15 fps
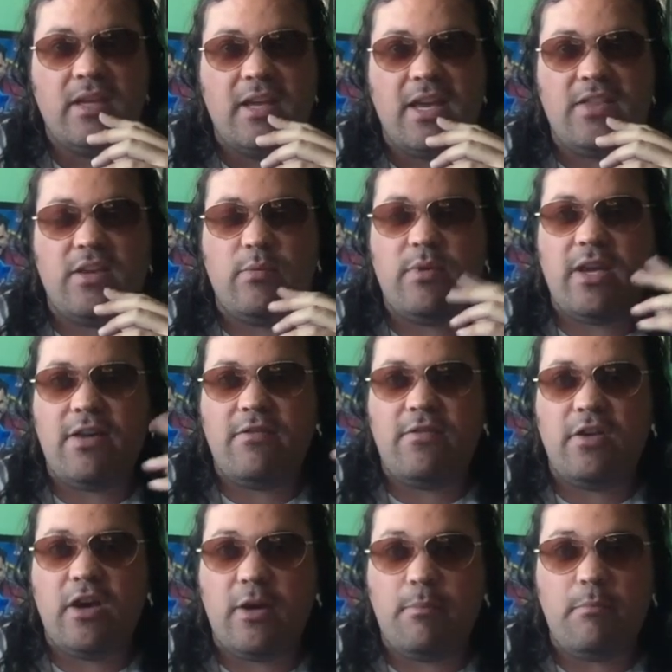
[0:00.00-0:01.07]
and then we have
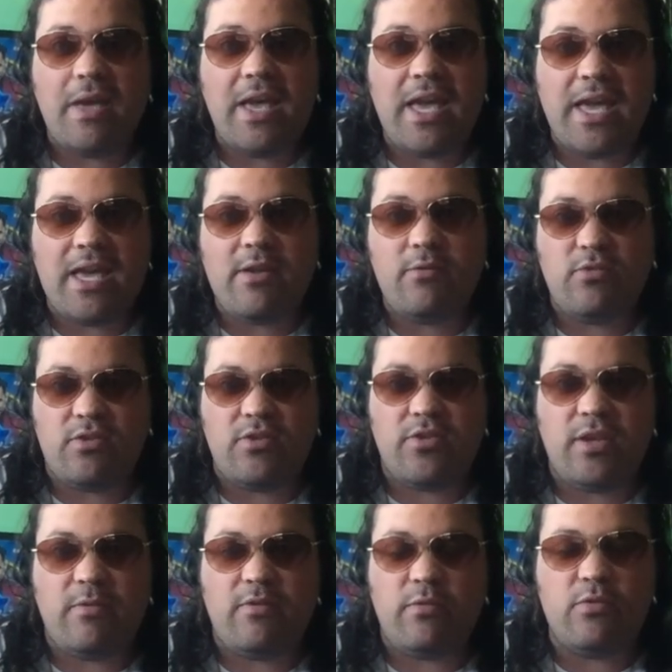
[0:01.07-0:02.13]
Mei, who's
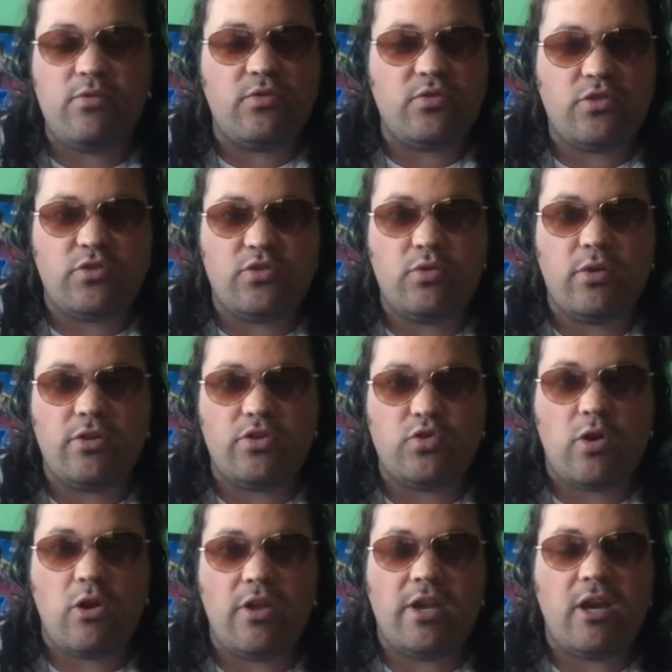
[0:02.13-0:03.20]
asleep, who's just doing a
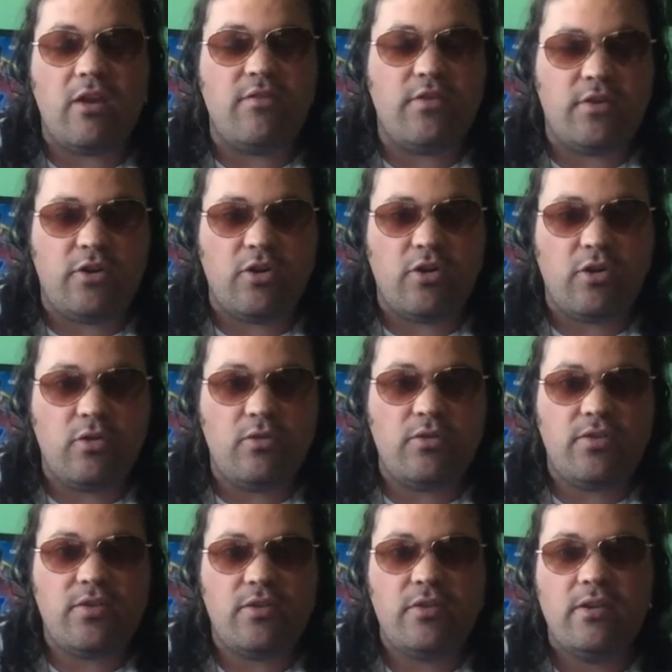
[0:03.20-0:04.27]
drawing of the
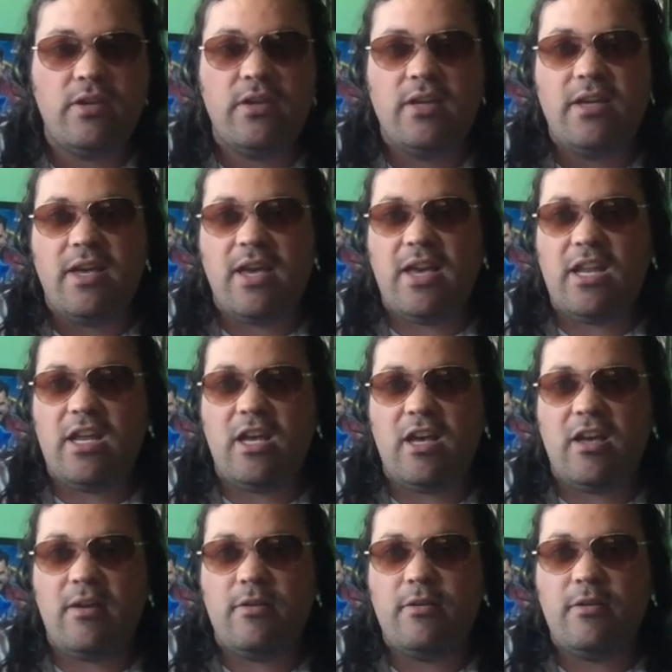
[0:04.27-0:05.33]
girls, and
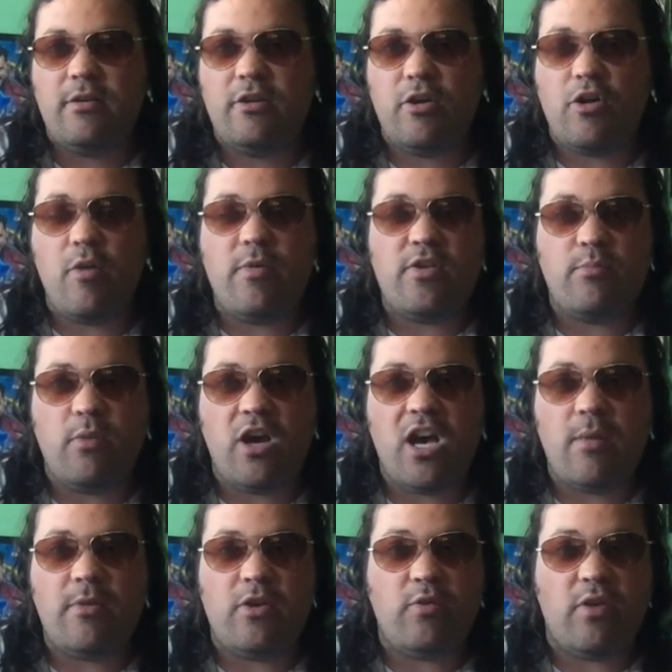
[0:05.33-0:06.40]
Kagome's
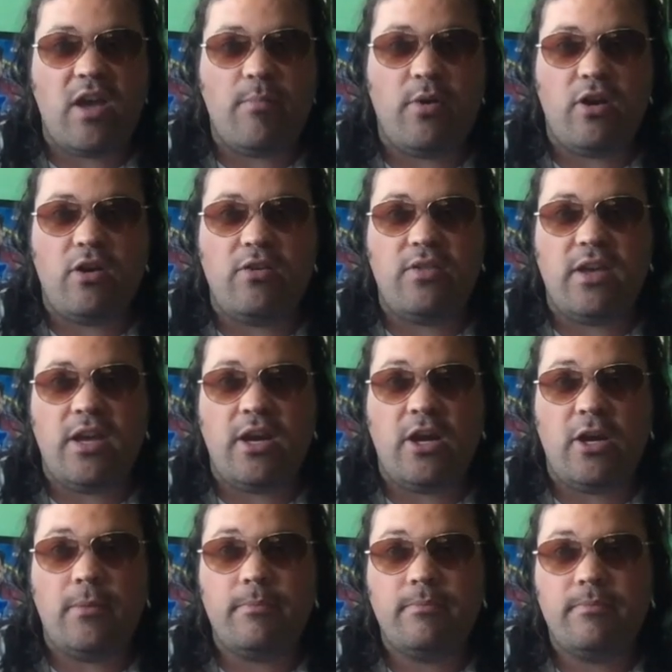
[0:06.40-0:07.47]
mom and grandpa are
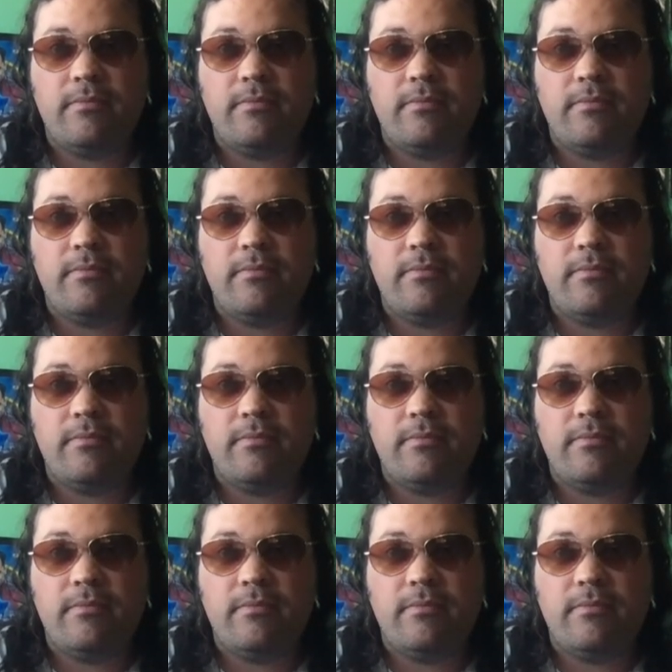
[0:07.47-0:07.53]
there.